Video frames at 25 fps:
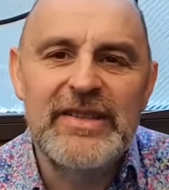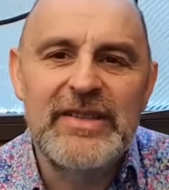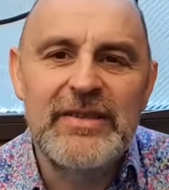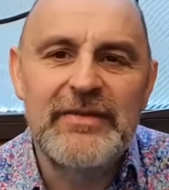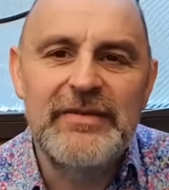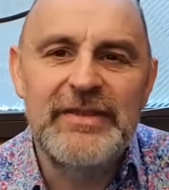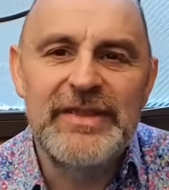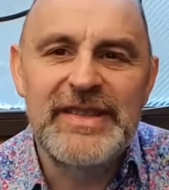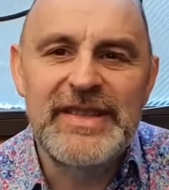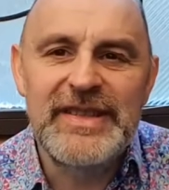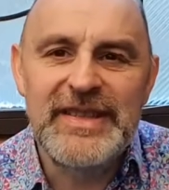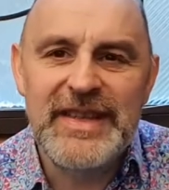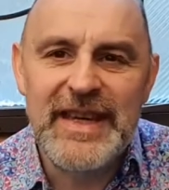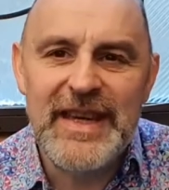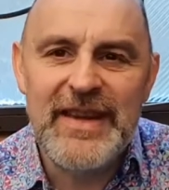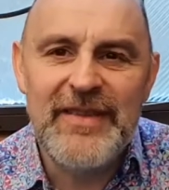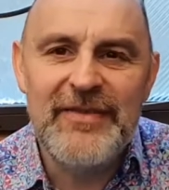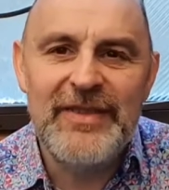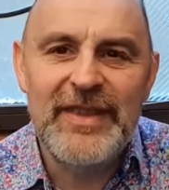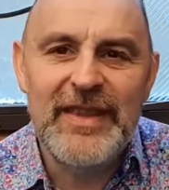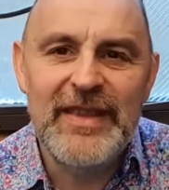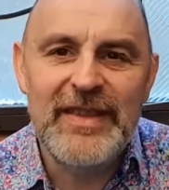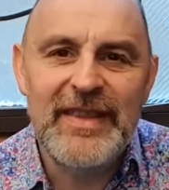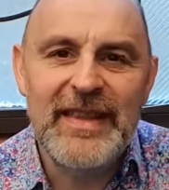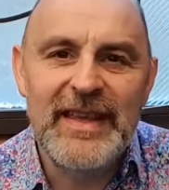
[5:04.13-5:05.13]
to receive
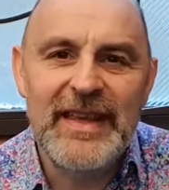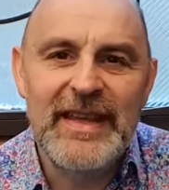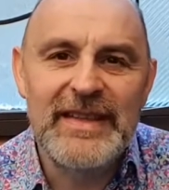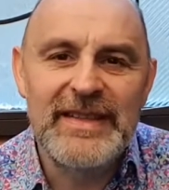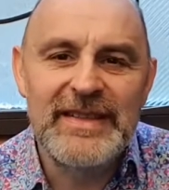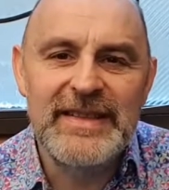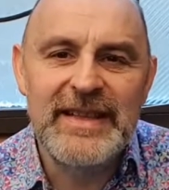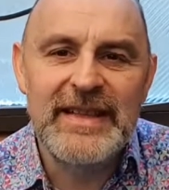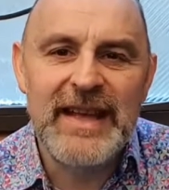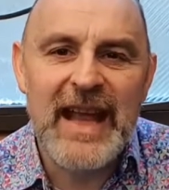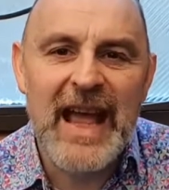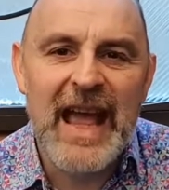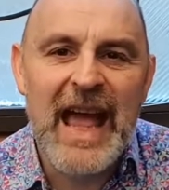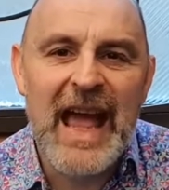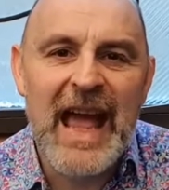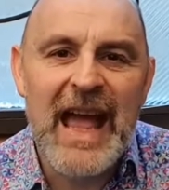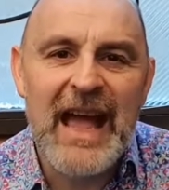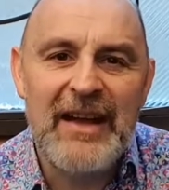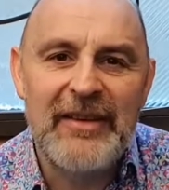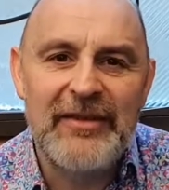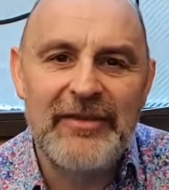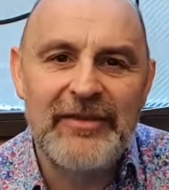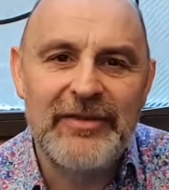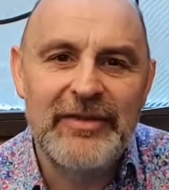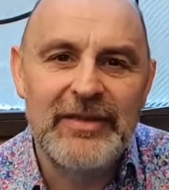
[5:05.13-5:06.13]
the things that
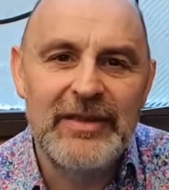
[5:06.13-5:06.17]
have,